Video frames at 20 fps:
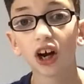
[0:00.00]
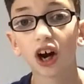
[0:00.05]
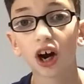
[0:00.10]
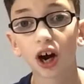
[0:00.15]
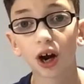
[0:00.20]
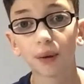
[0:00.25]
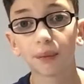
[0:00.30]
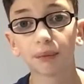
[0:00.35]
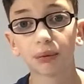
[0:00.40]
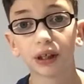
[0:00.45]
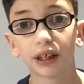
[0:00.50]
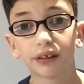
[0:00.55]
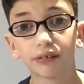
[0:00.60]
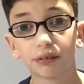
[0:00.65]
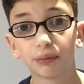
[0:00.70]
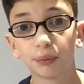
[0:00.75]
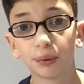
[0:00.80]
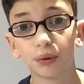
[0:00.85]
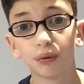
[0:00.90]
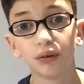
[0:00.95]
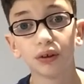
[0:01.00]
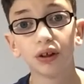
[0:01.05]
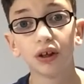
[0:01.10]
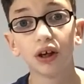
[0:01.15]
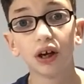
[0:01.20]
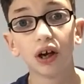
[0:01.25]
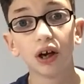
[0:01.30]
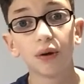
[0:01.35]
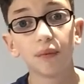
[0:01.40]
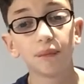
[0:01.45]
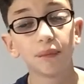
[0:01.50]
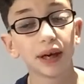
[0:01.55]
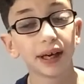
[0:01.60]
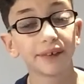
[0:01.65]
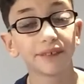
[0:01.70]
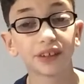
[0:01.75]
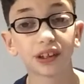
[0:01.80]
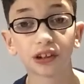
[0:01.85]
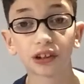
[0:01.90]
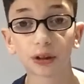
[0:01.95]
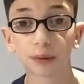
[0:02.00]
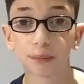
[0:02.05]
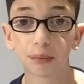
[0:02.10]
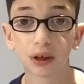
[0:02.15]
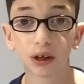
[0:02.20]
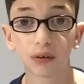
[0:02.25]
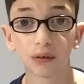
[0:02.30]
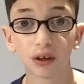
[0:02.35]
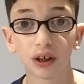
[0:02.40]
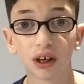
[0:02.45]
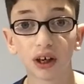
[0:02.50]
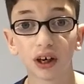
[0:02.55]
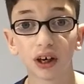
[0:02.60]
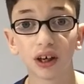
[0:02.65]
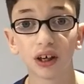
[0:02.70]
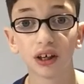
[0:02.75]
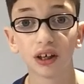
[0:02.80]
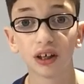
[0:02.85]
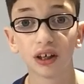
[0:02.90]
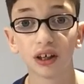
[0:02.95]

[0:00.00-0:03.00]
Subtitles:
unbelievable. Maybe De Boer,